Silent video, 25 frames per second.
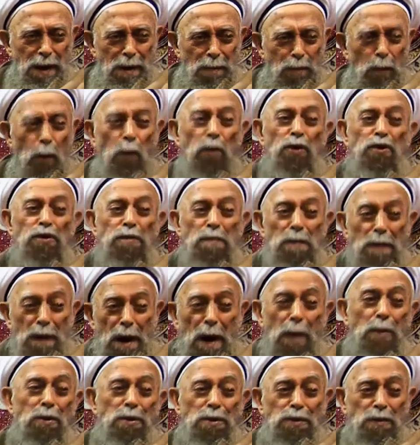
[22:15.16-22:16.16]
most
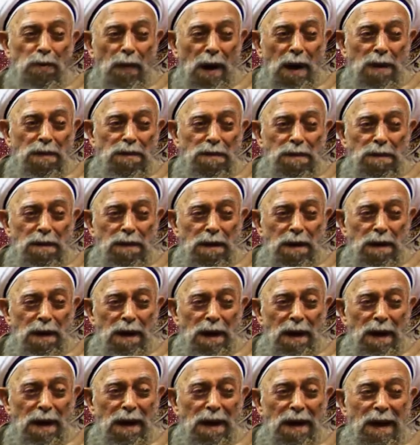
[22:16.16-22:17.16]
beloved one,
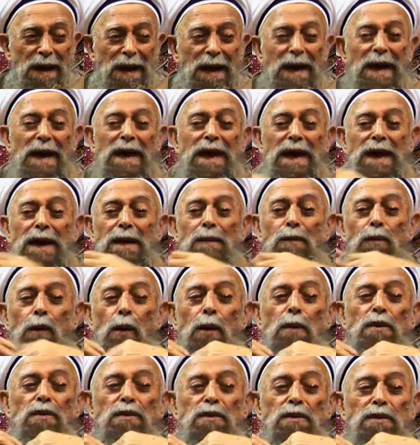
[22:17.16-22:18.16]
he
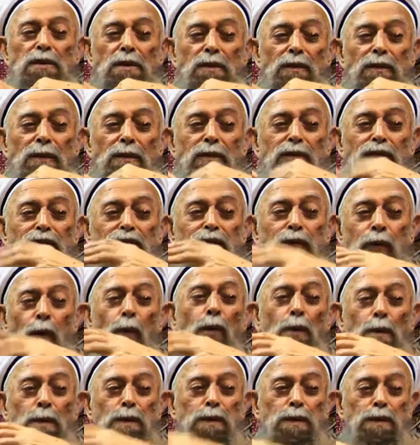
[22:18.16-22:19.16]
was
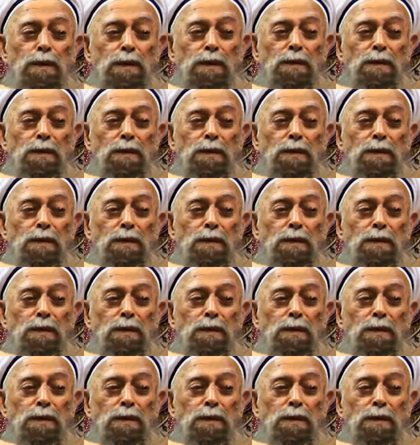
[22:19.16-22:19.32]
full